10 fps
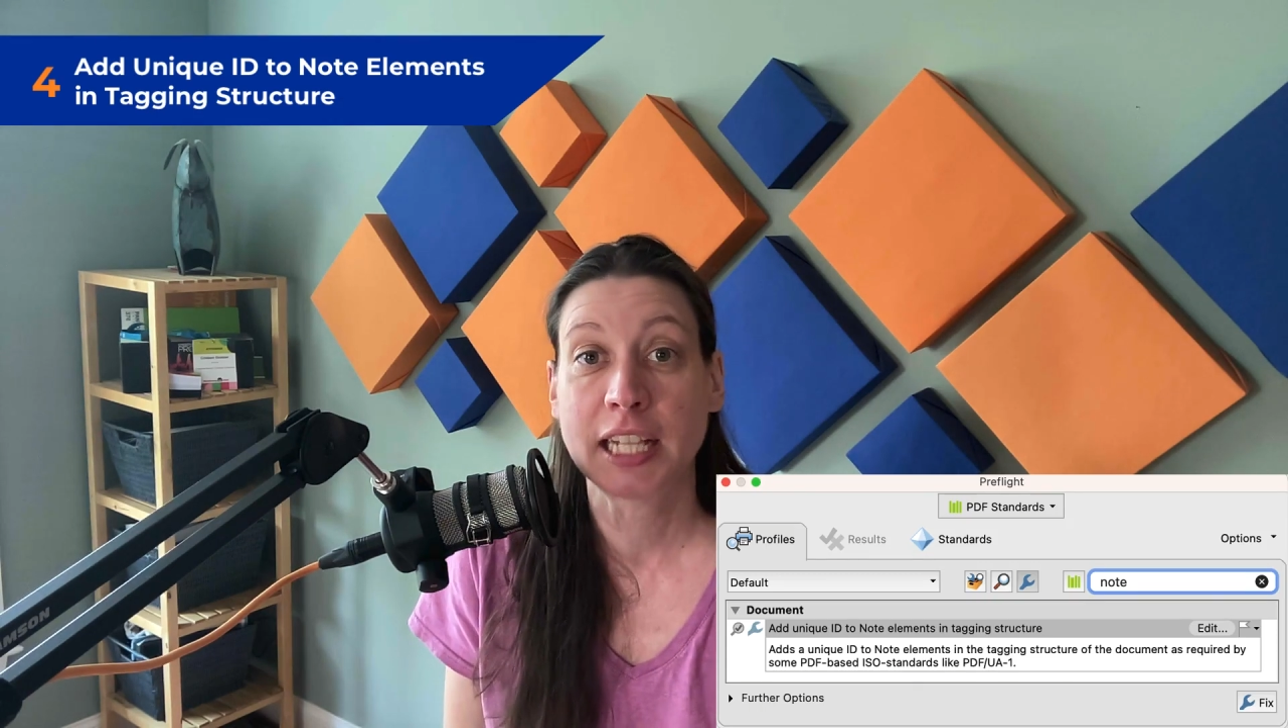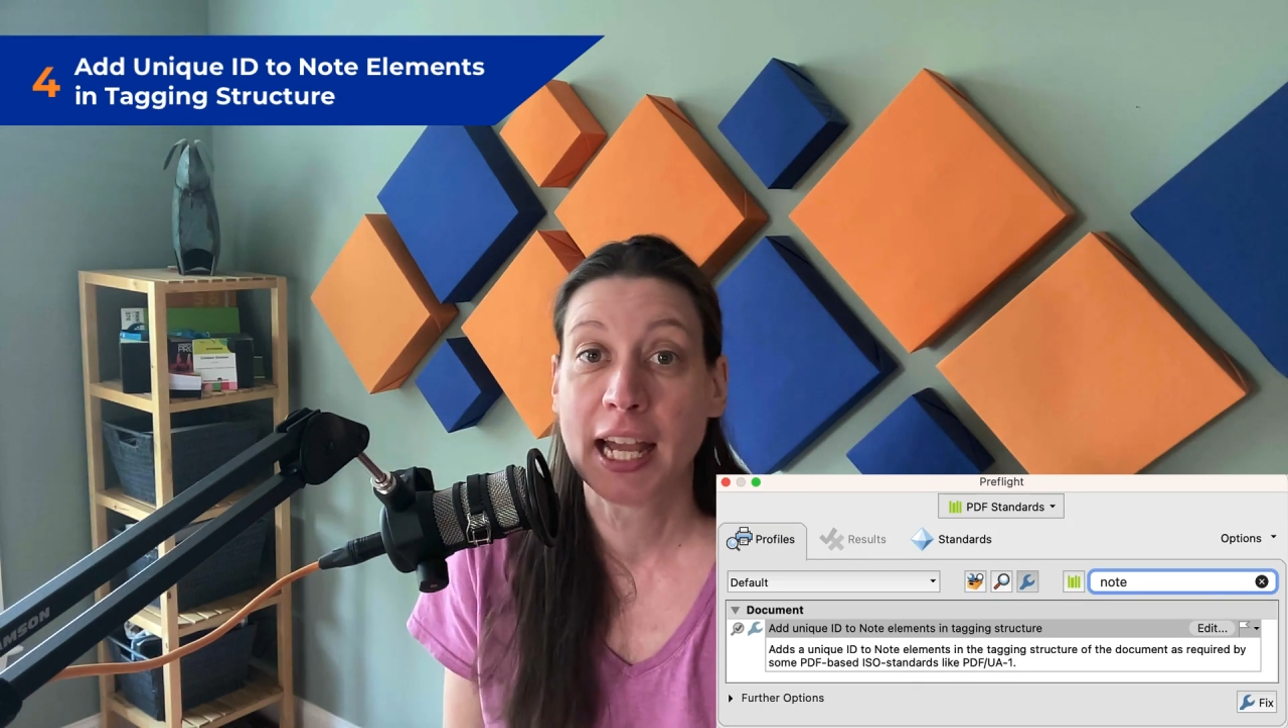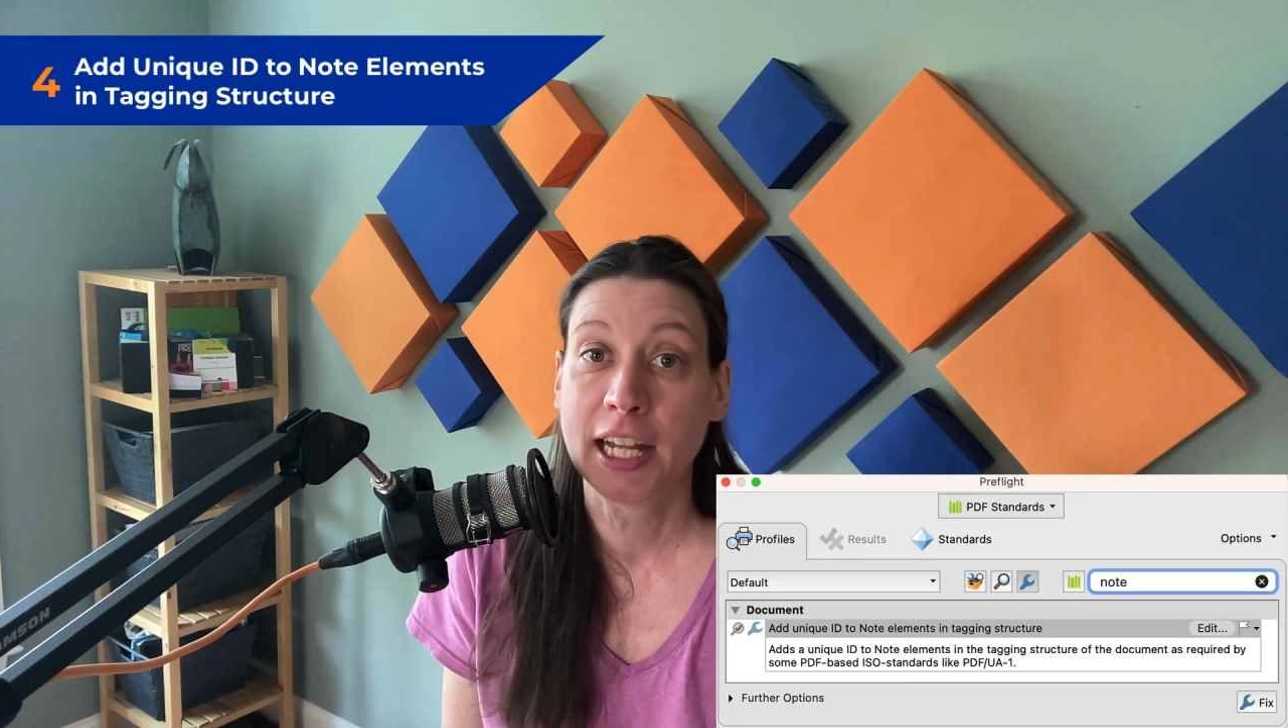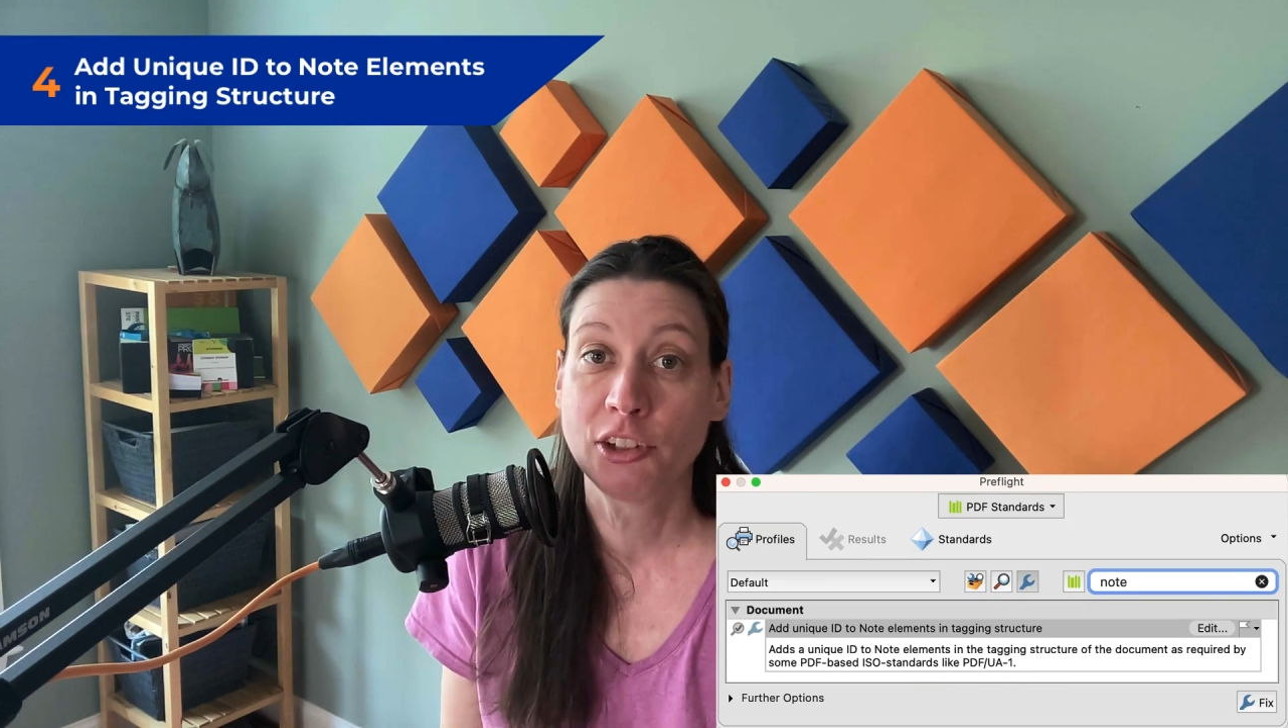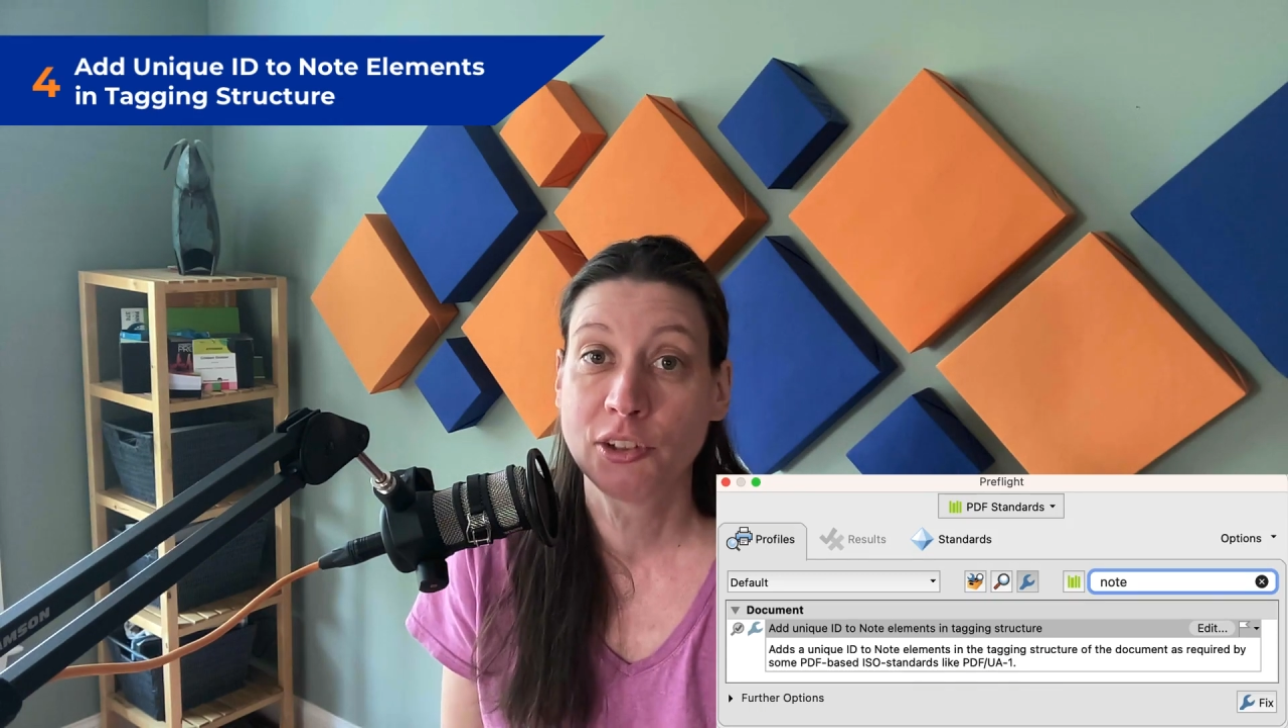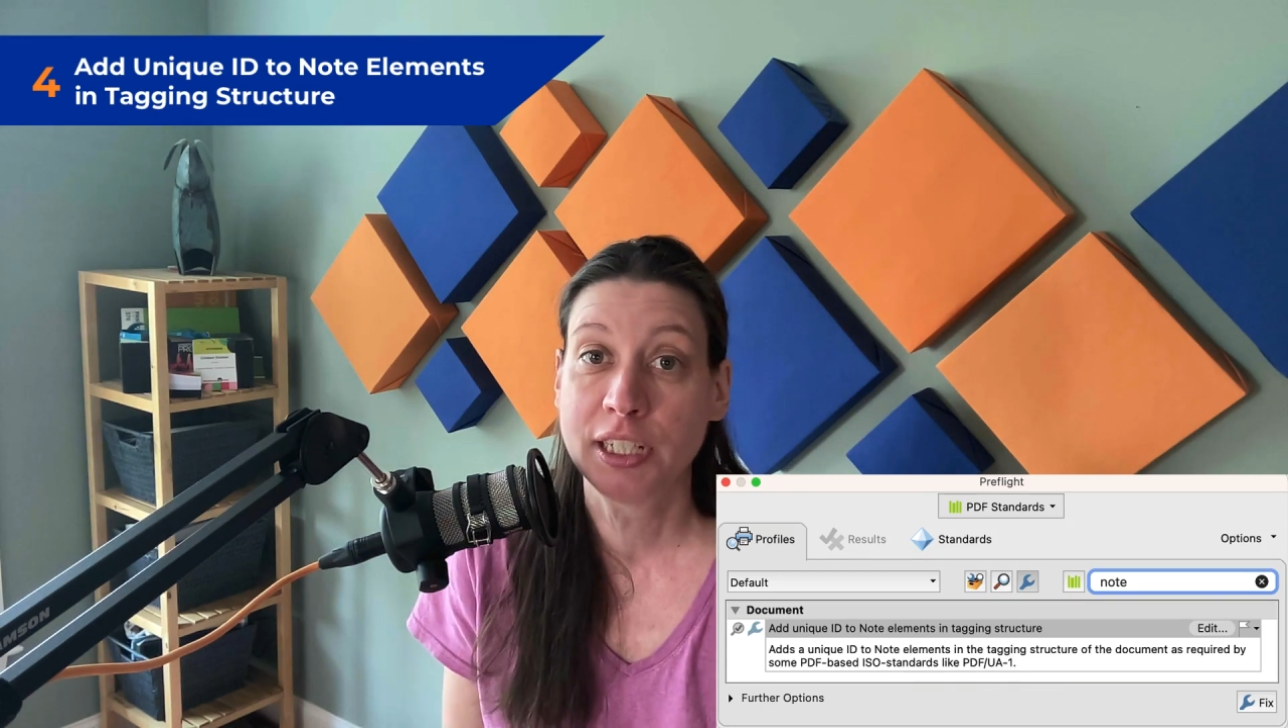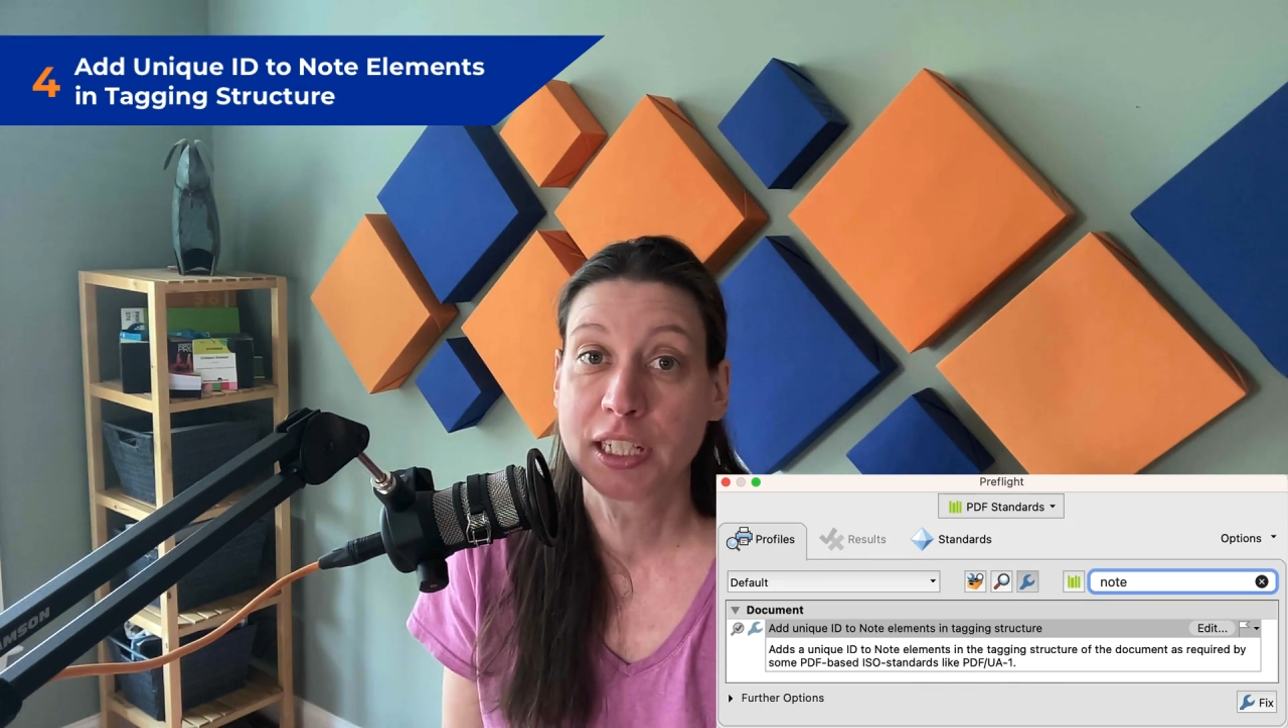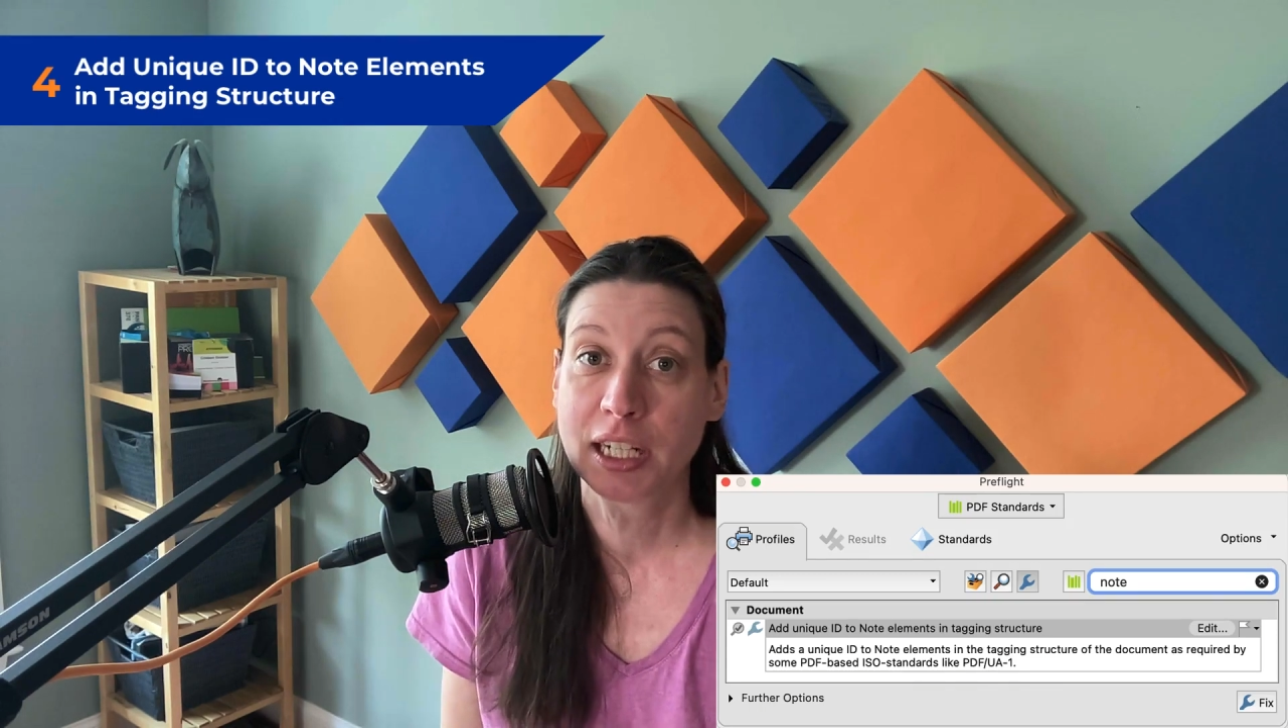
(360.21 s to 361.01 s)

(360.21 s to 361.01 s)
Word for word: add unique